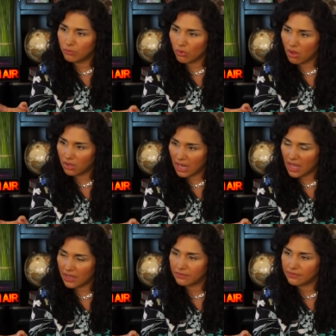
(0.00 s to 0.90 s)
brought
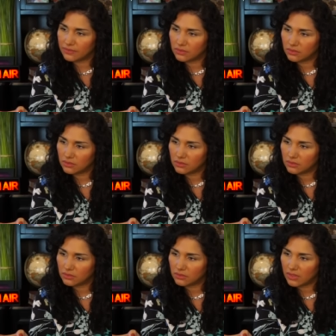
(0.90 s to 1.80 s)
life
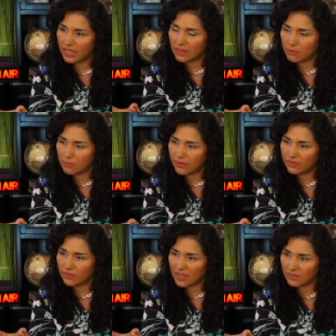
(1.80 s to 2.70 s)
in the
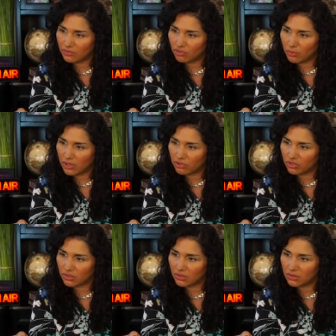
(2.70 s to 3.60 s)
midst of that
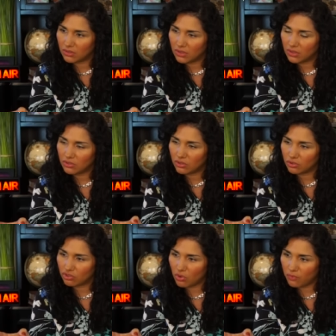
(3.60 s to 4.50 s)
situation
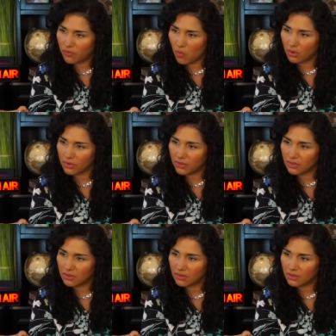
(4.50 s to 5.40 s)
to show
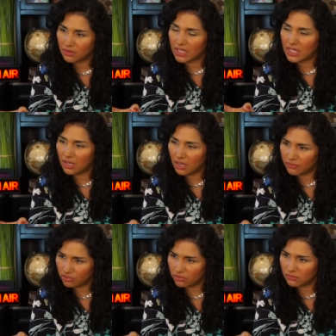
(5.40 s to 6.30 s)
forth that he
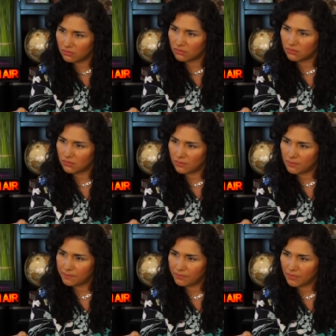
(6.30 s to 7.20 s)
loves you
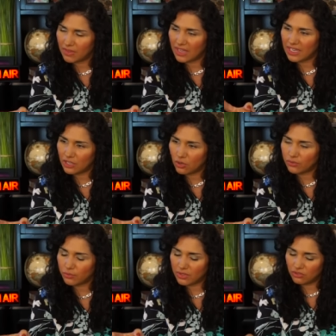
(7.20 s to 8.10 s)
and that he
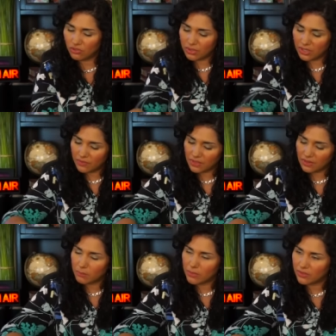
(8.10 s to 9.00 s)
knows what he's doing even
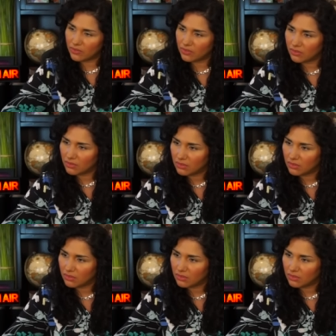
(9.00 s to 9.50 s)
in the midst